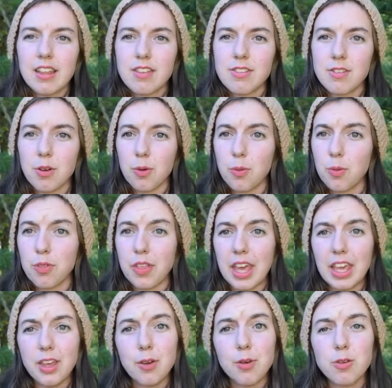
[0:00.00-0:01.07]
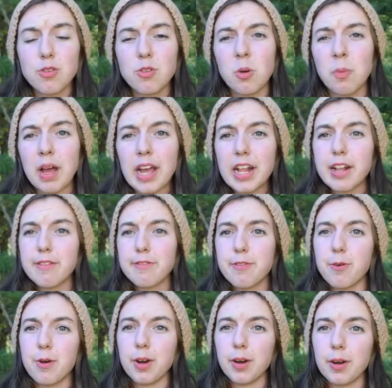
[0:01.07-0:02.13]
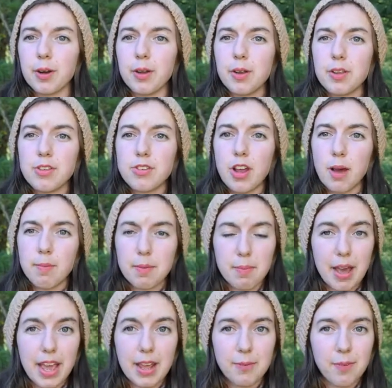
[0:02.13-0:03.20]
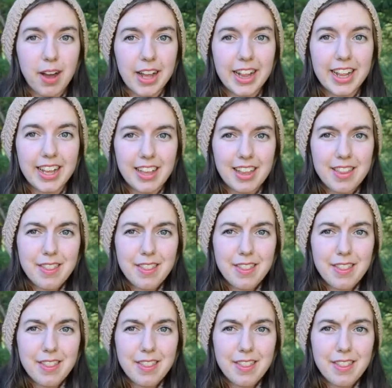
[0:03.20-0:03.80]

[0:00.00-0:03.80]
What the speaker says: So thank you so much for stopping by and watching,